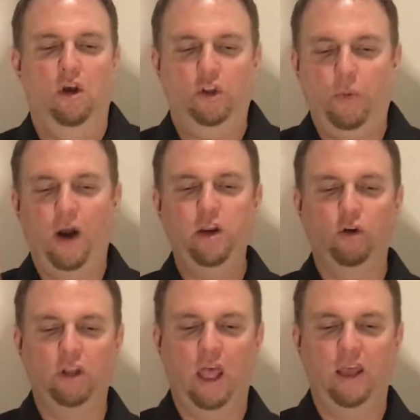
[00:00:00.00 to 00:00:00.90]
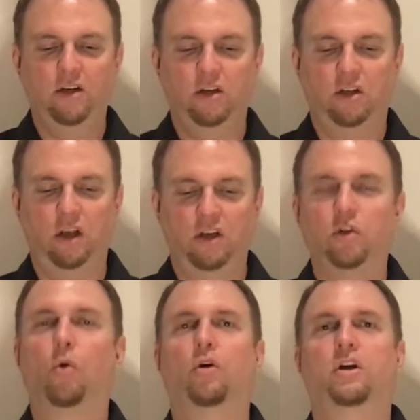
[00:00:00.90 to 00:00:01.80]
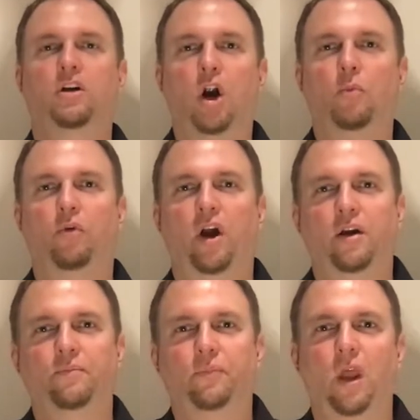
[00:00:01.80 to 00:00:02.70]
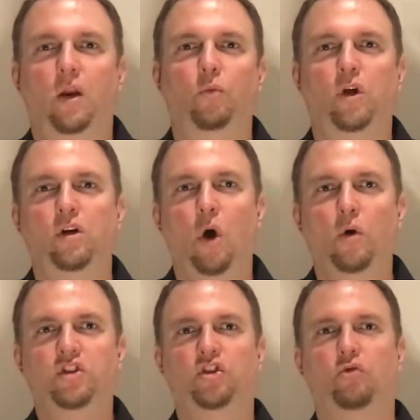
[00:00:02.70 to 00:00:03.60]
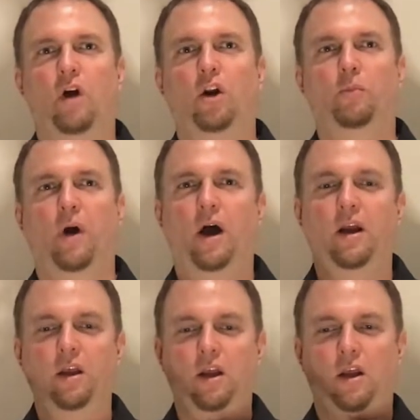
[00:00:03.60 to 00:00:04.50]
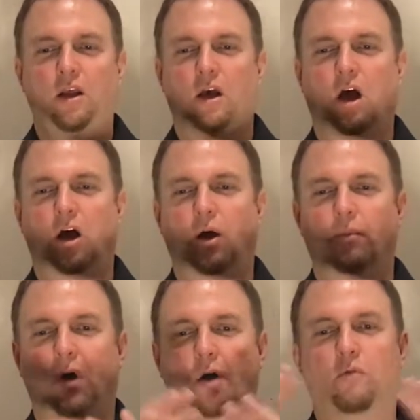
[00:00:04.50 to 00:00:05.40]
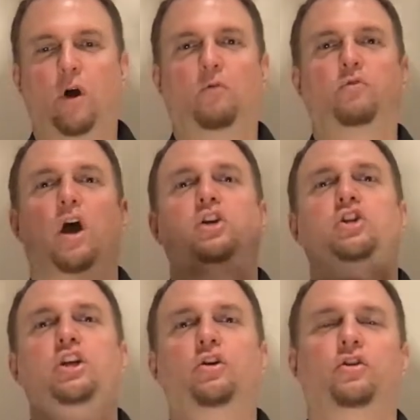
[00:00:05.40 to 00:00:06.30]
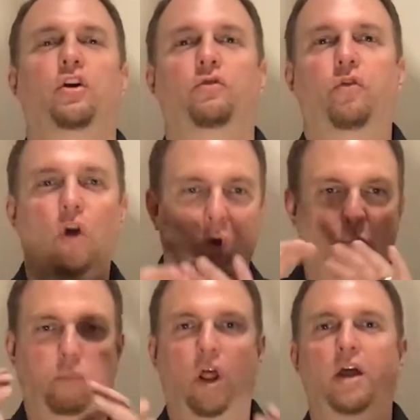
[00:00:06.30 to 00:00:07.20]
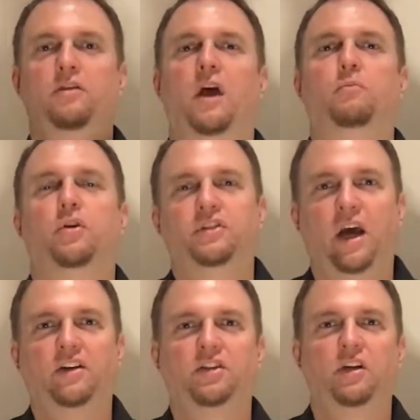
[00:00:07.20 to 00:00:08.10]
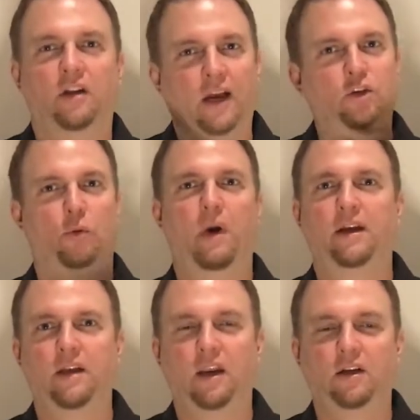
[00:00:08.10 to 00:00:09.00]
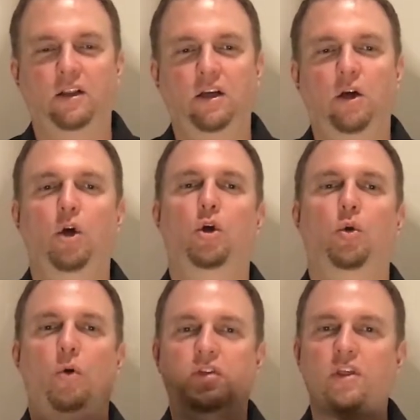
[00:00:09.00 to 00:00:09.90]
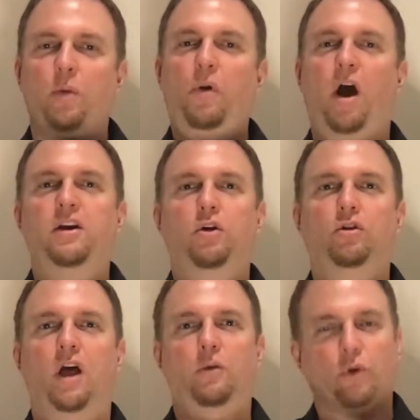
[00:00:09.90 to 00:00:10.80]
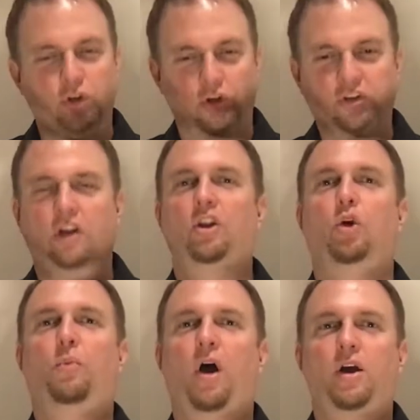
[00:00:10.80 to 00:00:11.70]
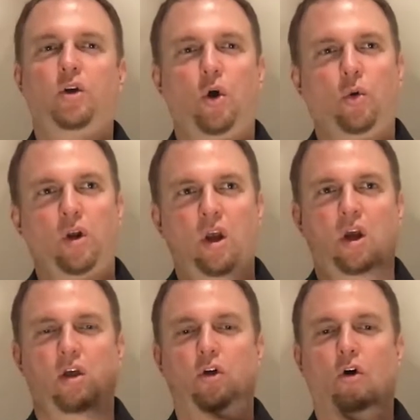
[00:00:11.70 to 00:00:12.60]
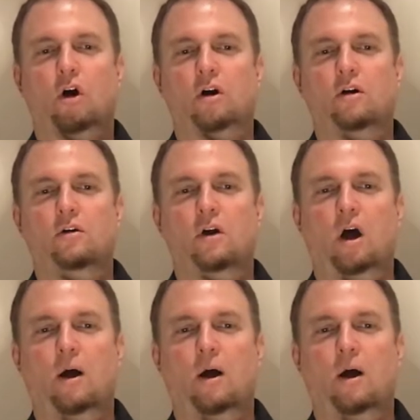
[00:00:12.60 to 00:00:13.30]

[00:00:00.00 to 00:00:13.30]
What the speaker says: the pineal gland is an organ in our brain, and we know it's surrounded by a shield of blood that protects it electromagnetically. Within the pineal gland, which looks like a little pine cone, there are